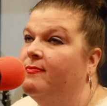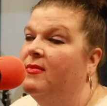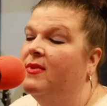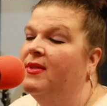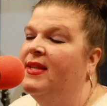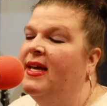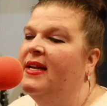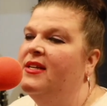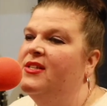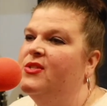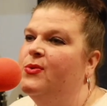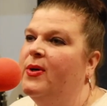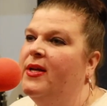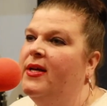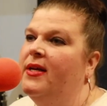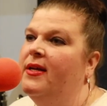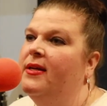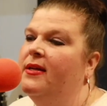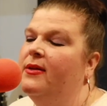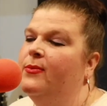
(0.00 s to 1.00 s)
that is
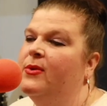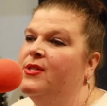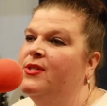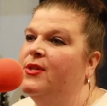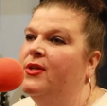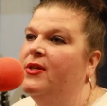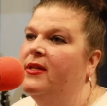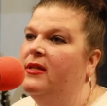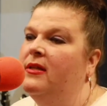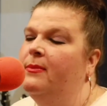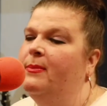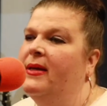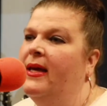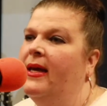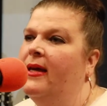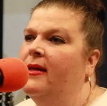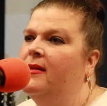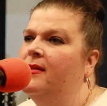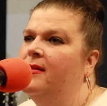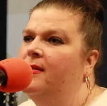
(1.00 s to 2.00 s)
what resulted in
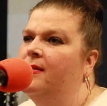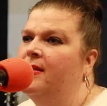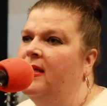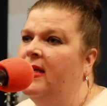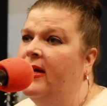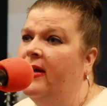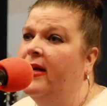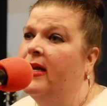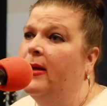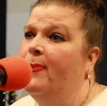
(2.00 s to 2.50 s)
Michaela's hearing